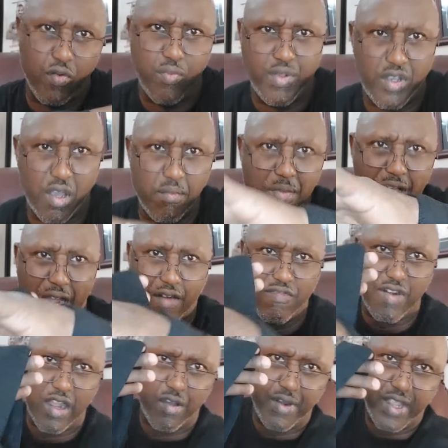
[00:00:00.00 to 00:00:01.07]
when you come back
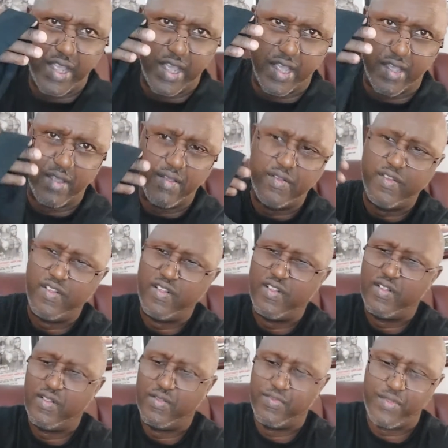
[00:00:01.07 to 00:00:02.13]
around here, I
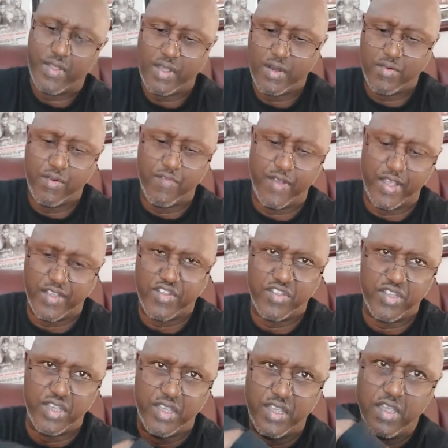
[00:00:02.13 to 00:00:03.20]
don't know if I can see.